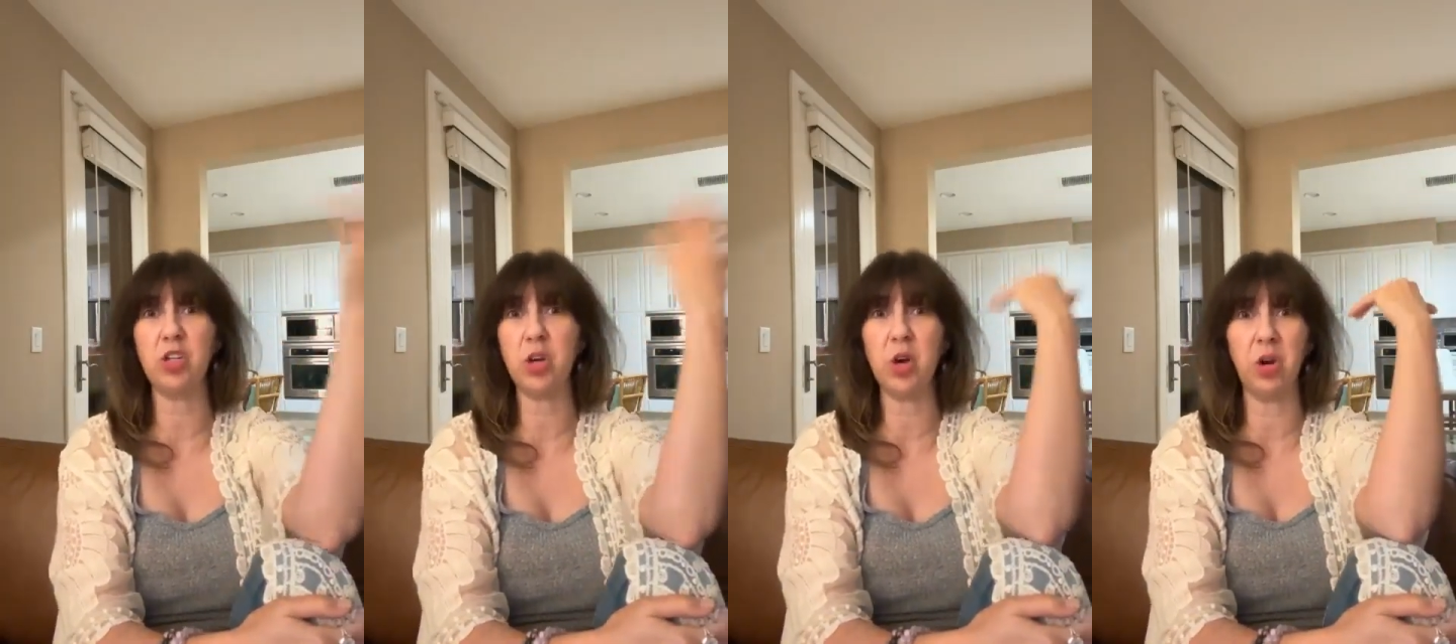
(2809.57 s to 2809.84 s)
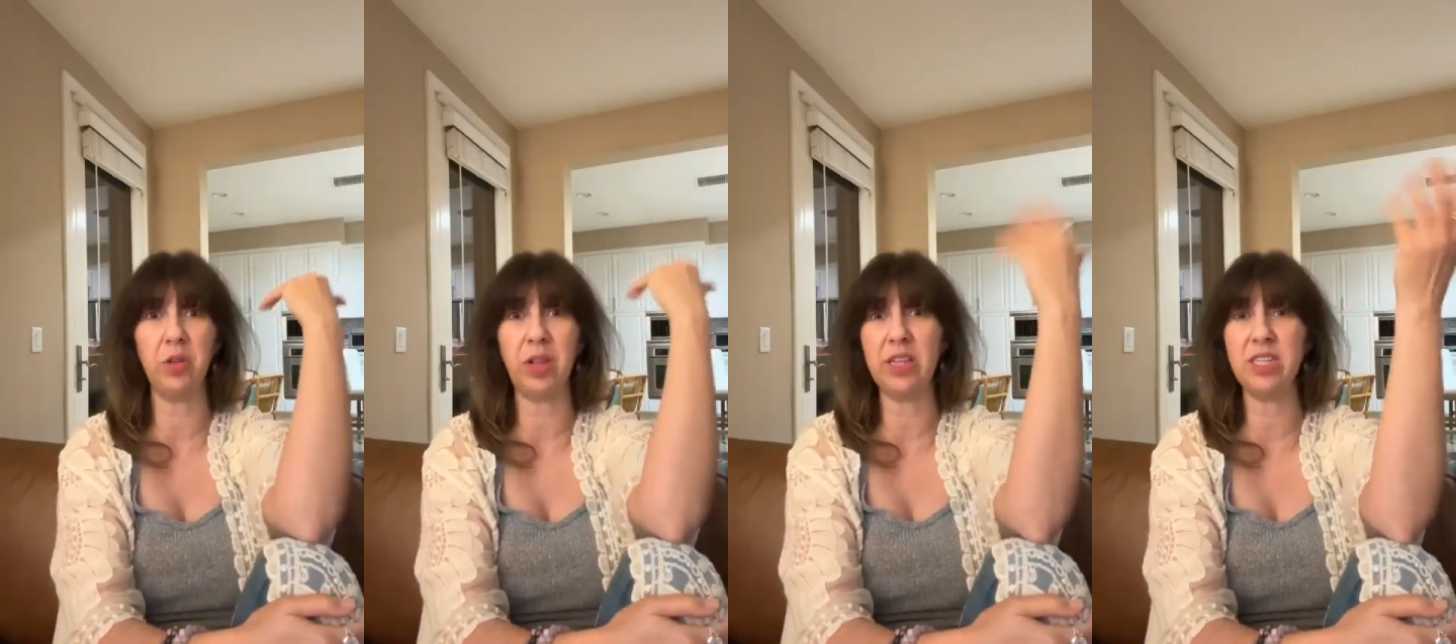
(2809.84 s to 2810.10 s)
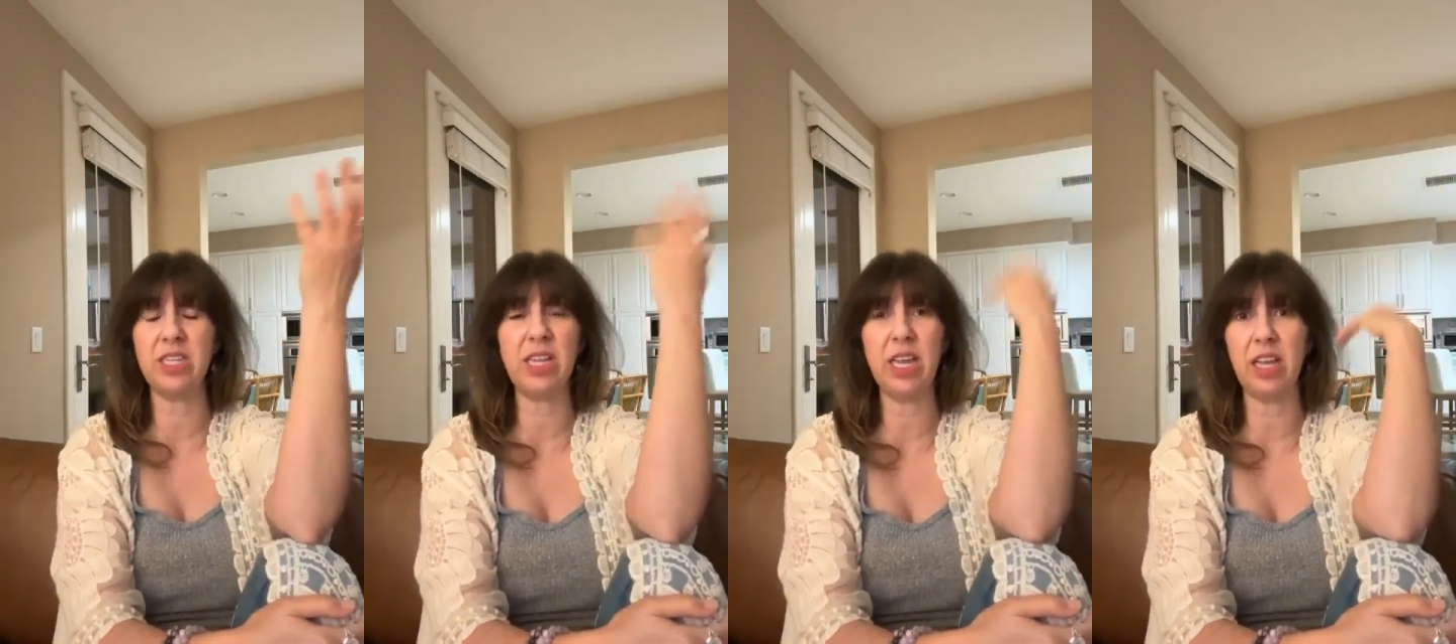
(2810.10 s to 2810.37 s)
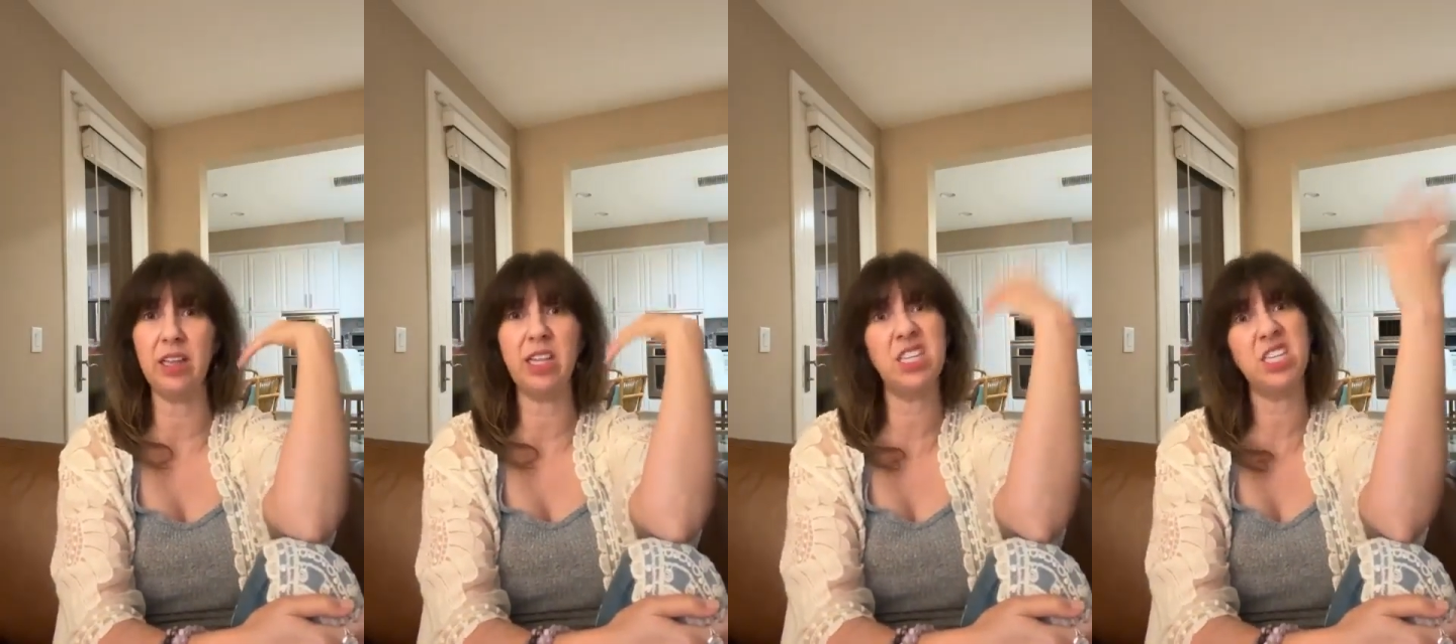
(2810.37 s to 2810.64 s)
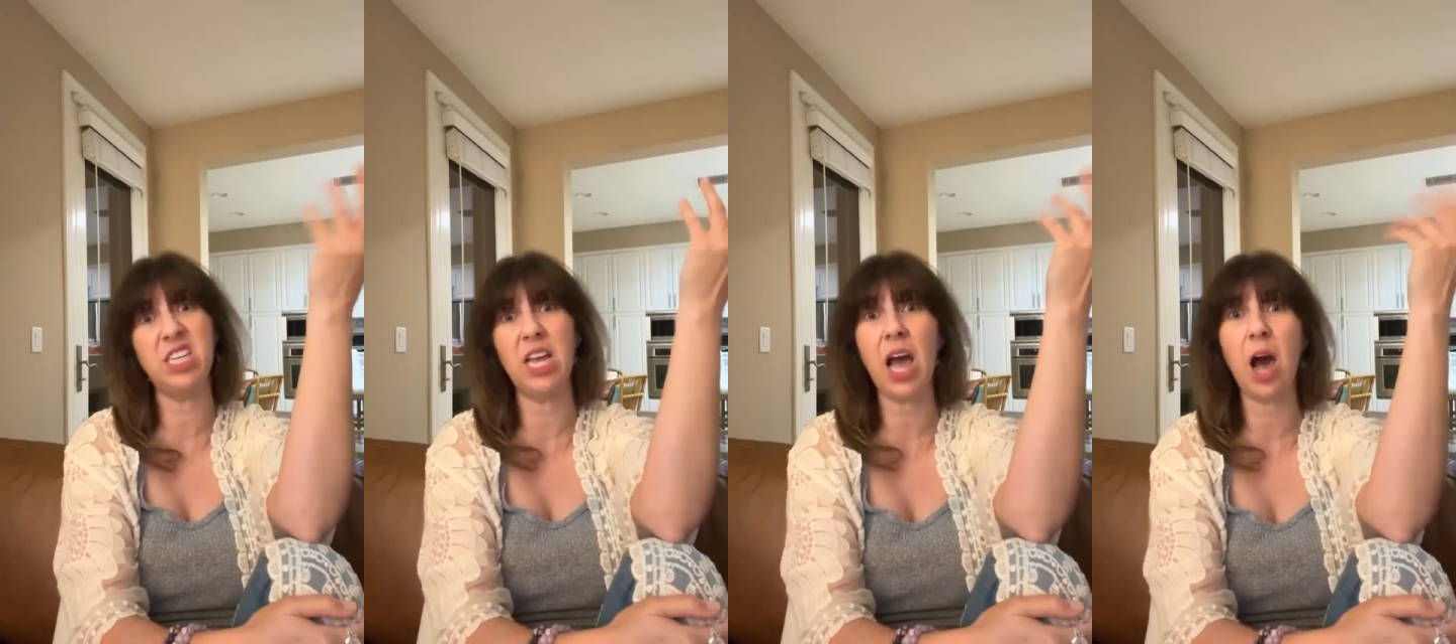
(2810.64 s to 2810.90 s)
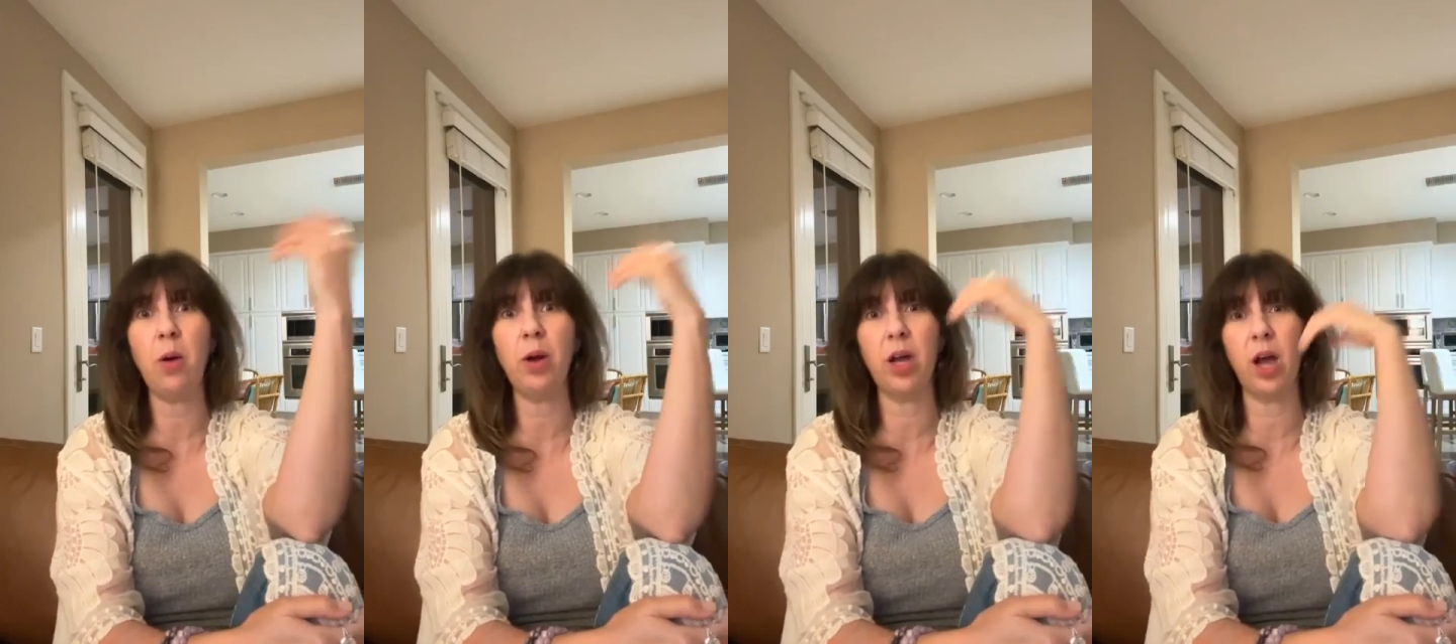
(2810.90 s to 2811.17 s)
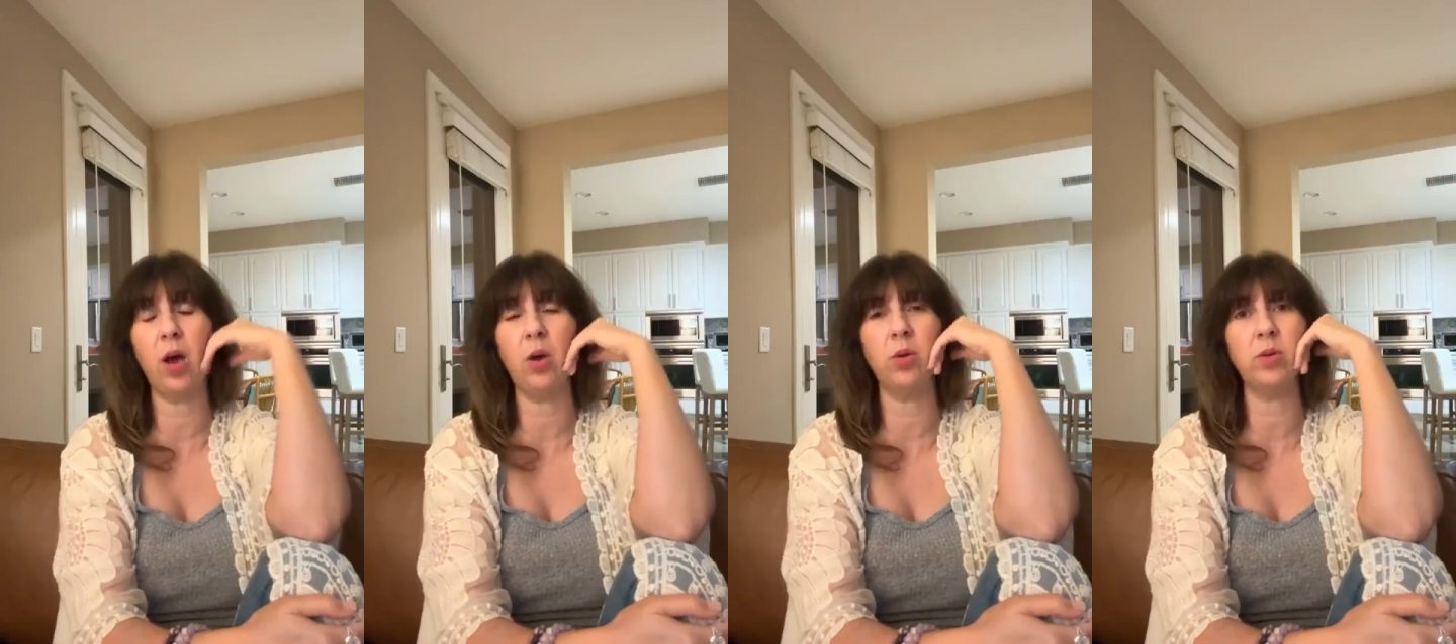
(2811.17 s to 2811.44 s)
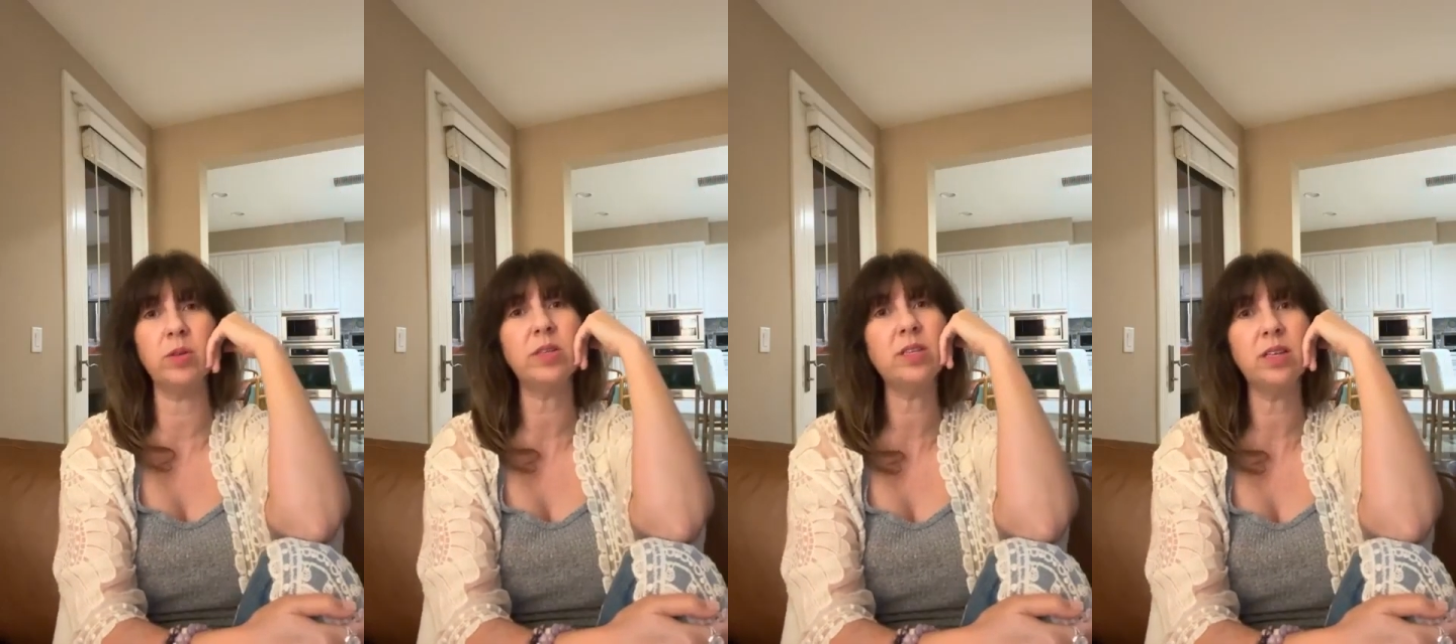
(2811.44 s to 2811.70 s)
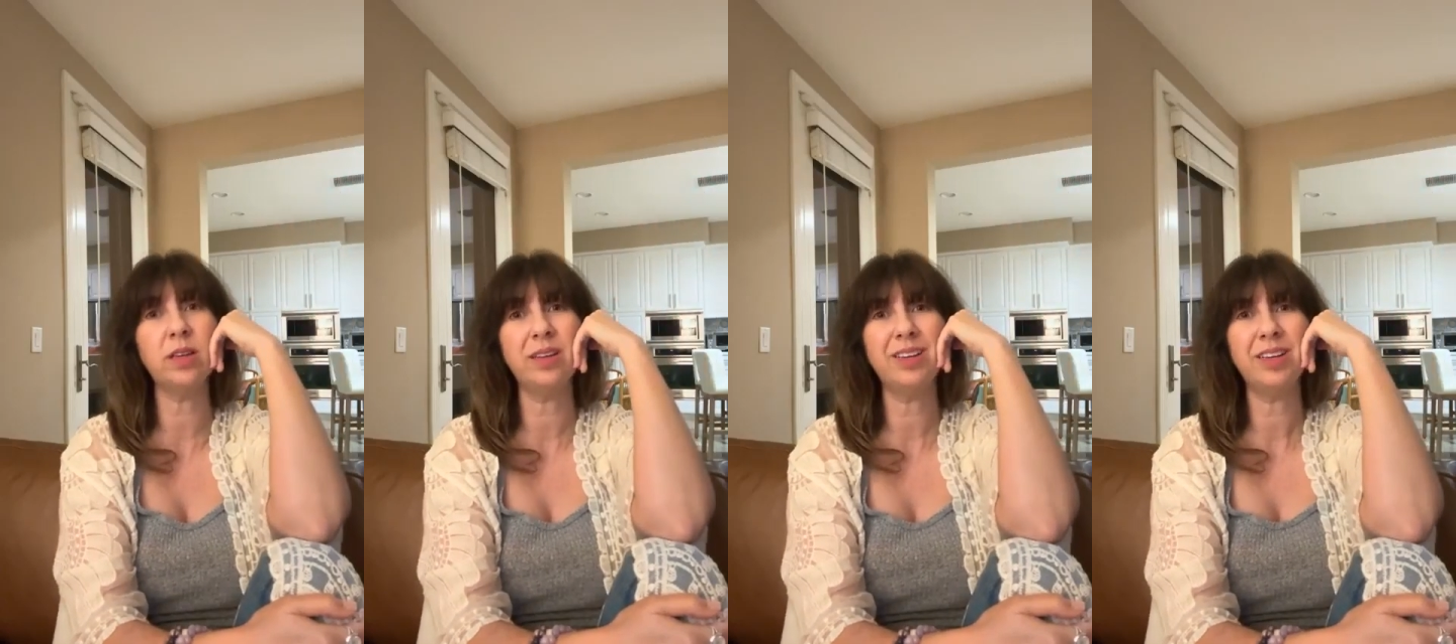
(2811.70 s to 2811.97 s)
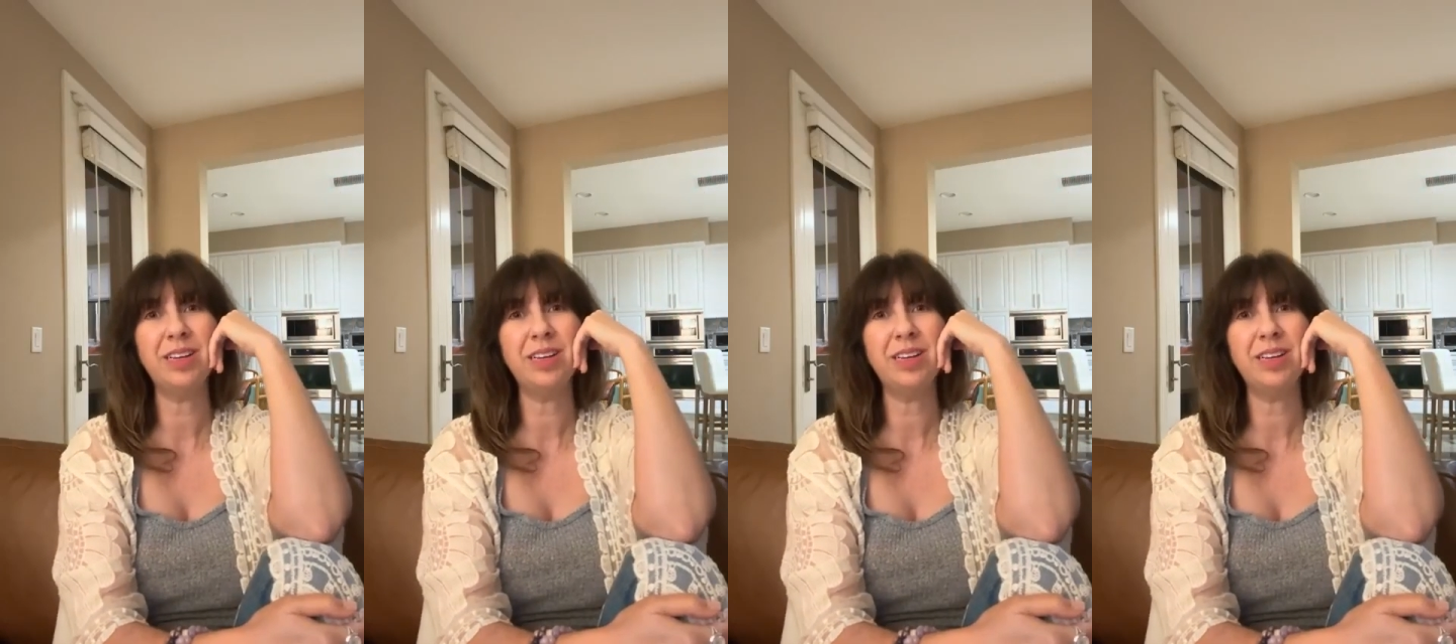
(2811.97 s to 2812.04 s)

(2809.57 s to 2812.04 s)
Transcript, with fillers: Sure, let's see. Let's see how it goes.